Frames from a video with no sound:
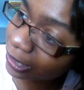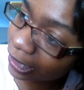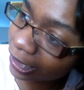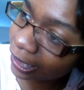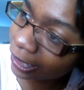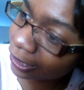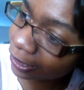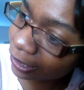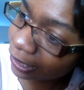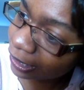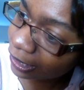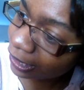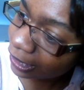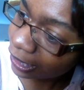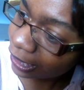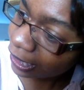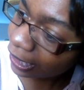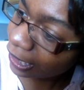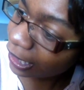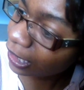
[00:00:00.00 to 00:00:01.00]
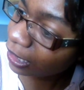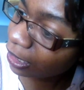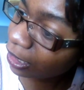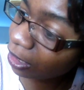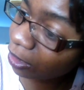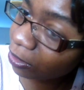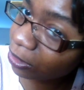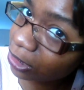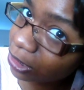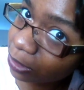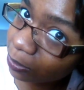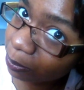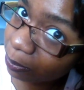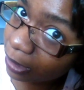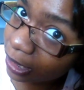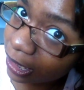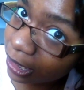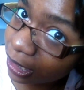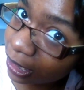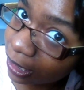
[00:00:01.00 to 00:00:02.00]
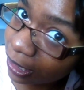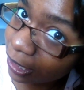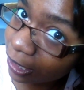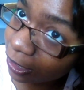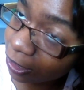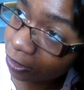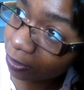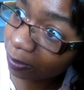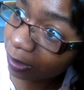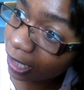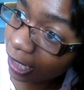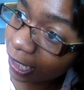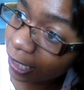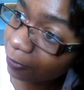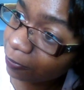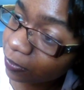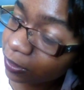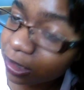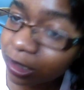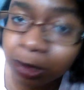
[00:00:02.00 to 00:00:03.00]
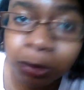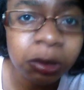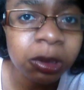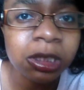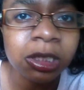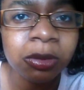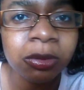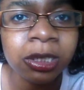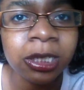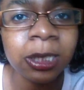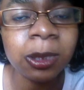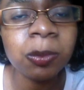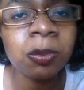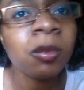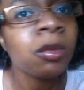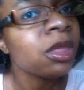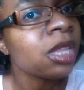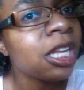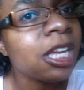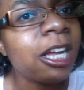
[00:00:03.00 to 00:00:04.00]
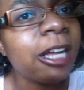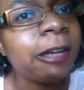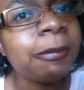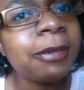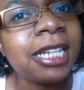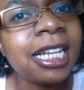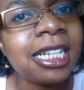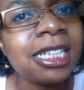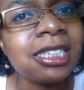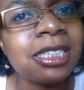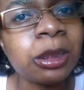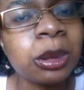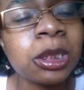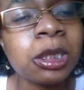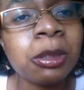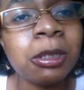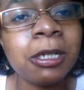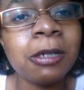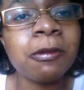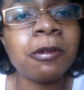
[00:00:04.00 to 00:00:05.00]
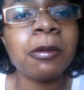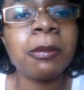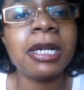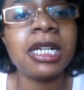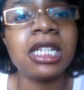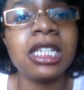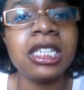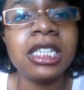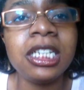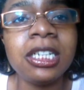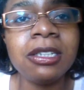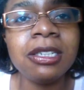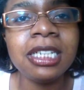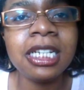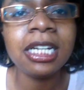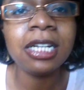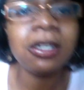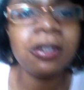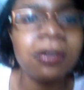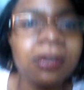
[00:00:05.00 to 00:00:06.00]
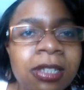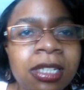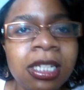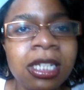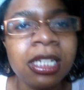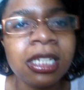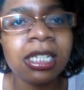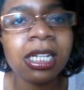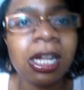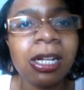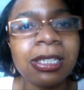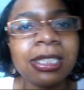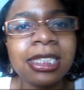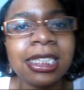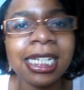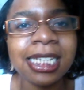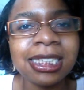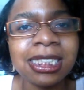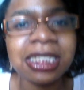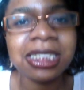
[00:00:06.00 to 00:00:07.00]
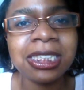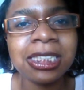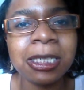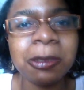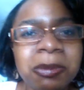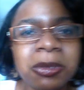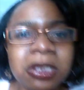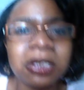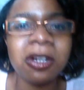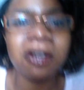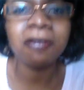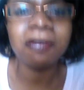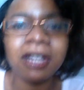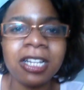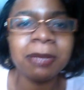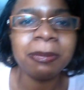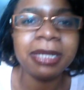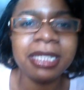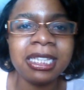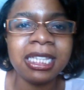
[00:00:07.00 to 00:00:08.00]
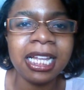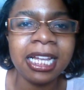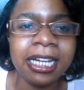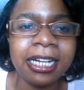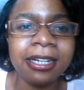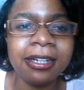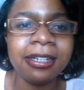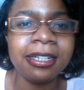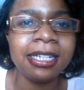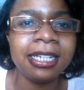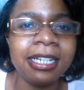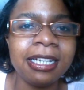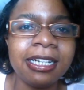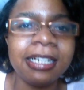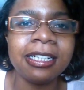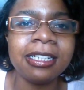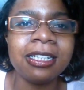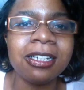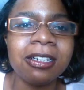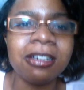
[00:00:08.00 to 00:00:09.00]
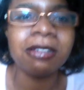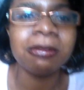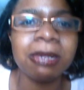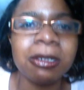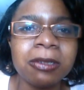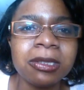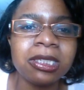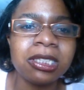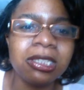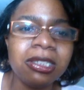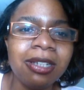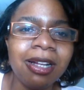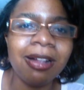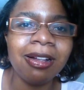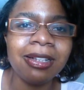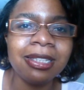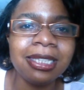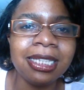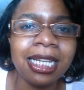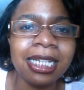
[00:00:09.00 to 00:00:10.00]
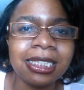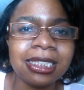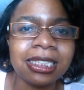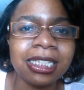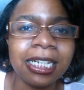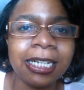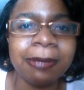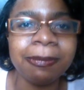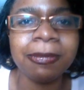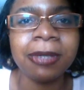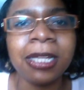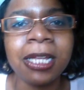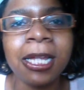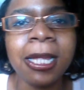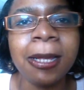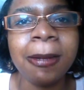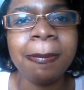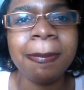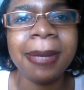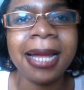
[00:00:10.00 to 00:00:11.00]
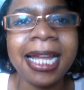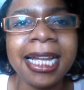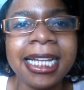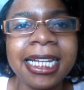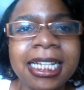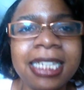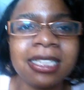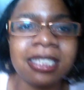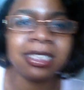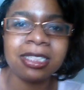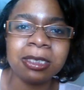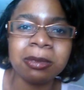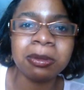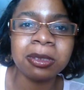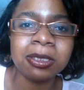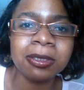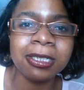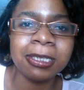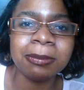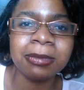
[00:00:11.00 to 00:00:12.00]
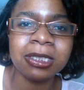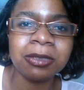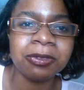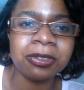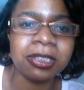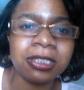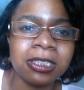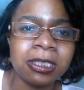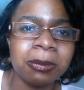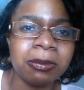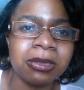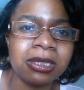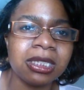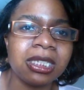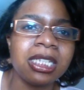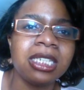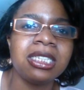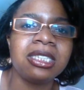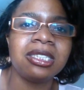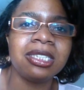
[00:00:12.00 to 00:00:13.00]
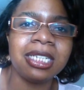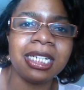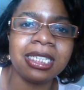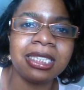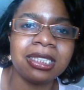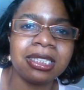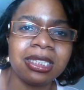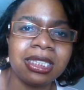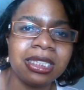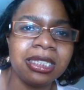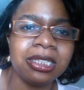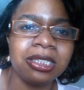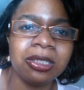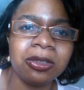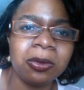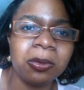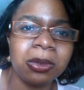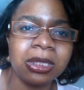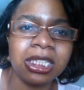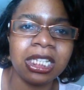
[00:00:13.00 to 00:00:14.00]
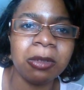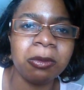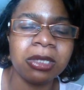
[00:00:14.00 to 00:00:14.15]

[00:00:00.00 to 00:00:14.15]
here and i also make um, i have this instagram i've been had this instagram for about a year now called Jazzy Sims. Go follow me there. And um, I'll see you all next time. Bye. This Instagram is for Sims in case you guys didn't know what that